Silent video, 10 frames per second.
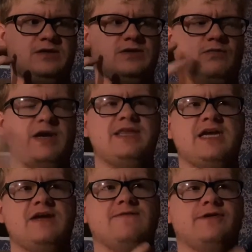The way
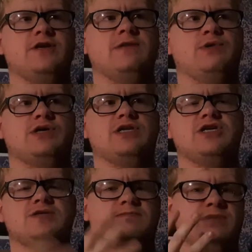they inferred in the book, they
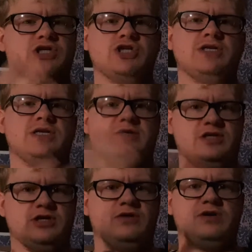just mentioned it, you
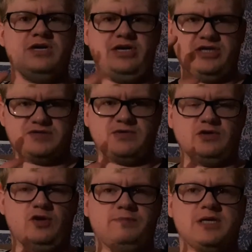know, in this one
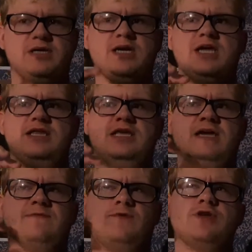little bit. They
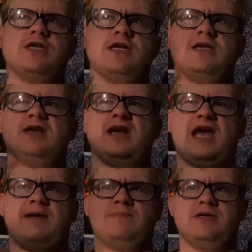inferred that it, it
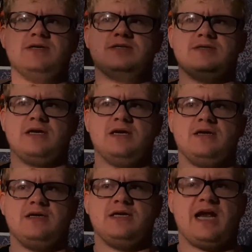happened.
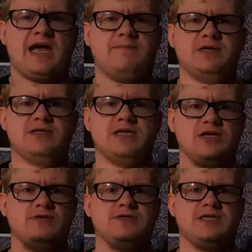It happened. They
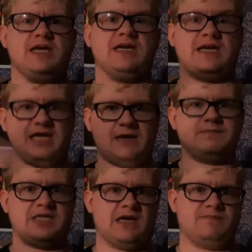noticed it, and it
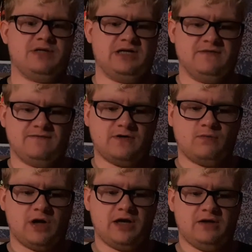kept happening for a
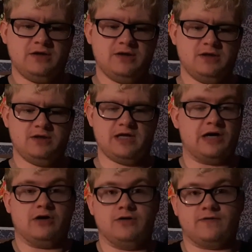while. I
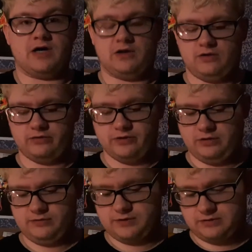don't know for how long
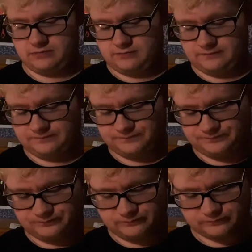
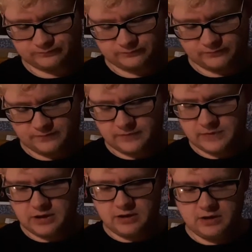
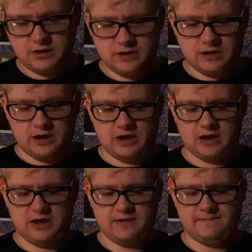though. So,
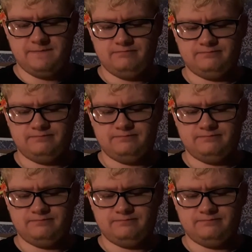um,